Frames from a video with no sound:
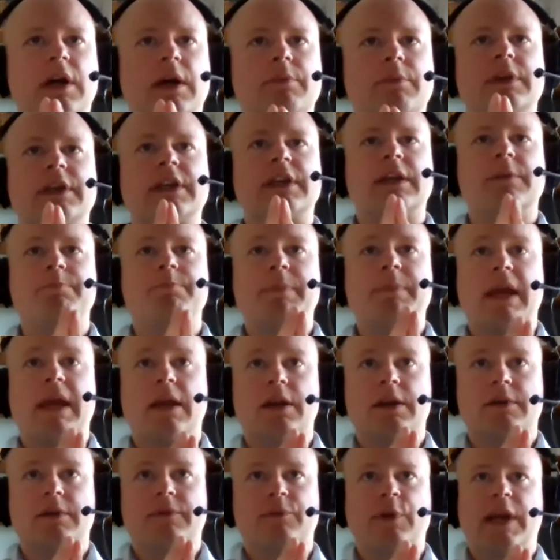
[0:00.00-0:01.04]
I'm reading a
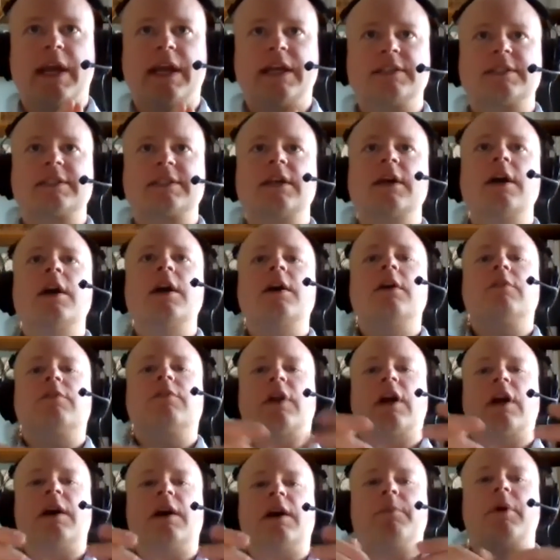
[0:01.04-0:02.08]
paraphrase
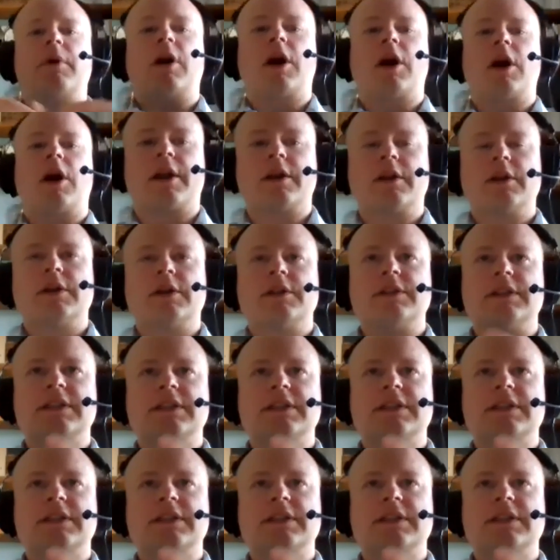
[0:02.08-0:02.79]
from our